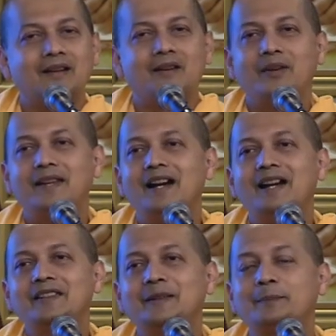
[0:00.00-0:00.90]

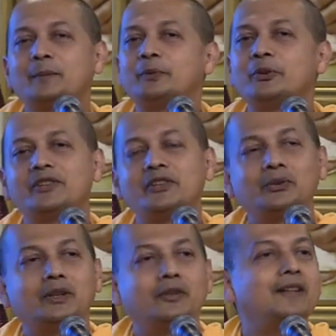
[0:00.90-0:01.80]
Vedanta proposes
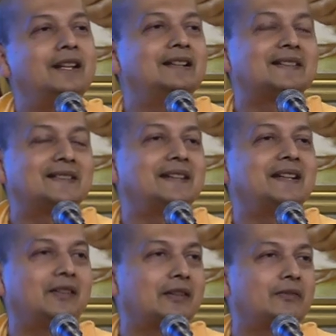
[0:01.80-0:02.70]
to reveal the
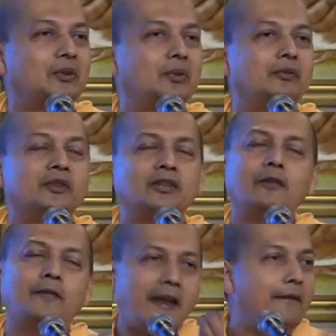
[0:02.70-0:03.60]
secret of the universe,
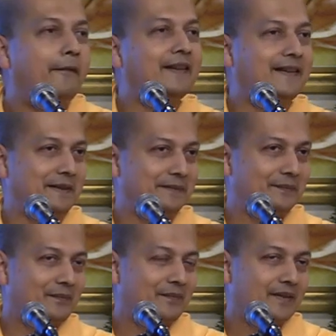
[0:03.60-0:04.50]
of everything.
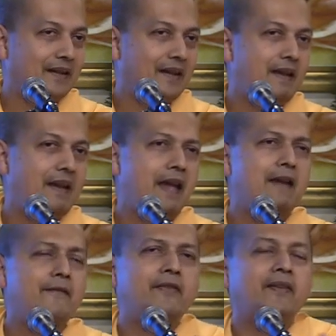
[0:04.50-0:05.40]

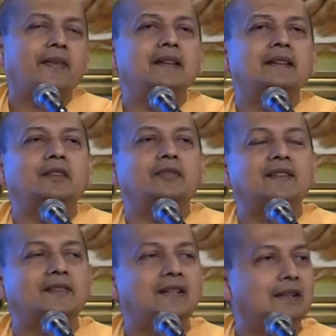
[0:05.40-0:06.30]
Everything that we
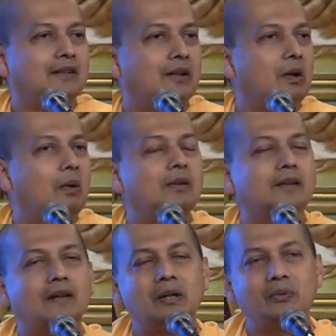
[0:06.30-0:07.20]
see all
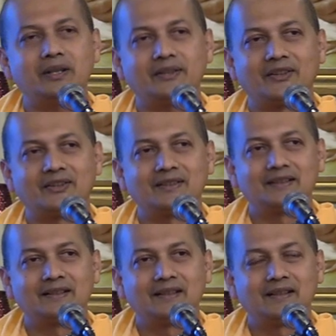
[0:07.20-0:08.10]
around us.
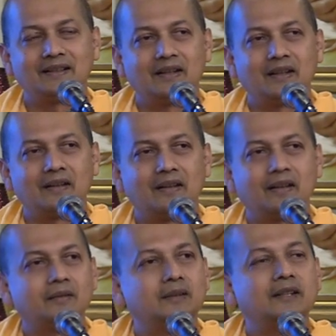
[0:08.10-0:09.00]

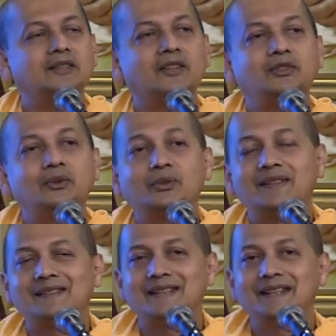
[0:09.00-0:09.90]
It just
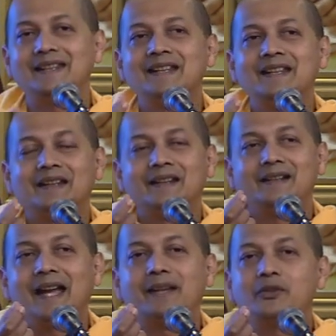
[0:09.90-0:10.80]
uses the
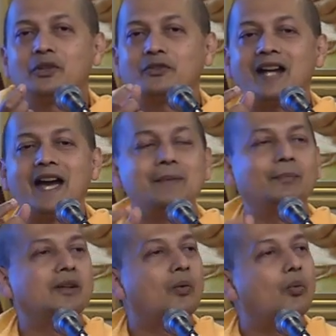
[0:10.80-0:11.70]
language of
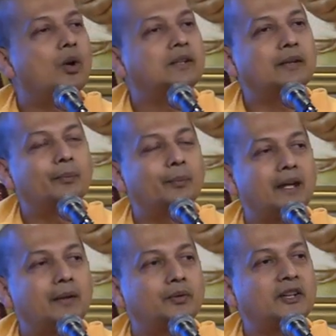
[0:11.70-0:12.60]
time.
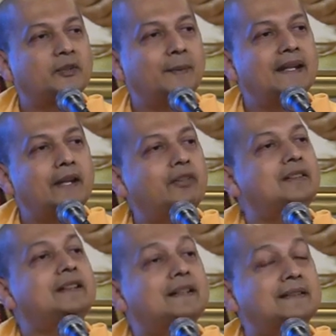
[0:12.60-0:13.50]
To explain
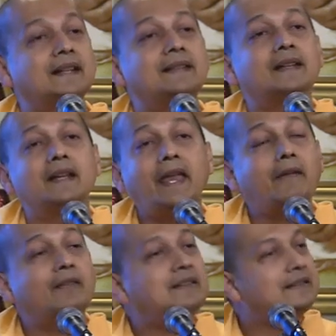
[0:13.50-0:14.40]
everything, it says
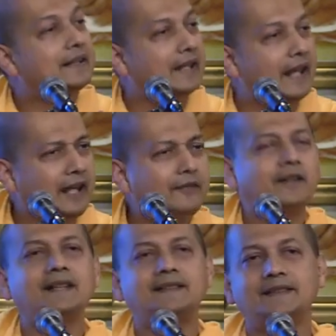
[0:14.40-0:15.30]
everything that
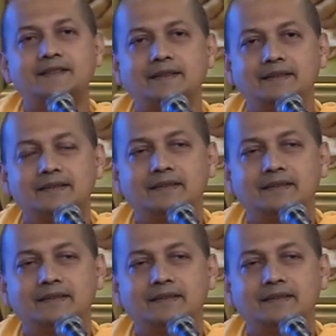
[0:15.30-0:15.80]
ever existed,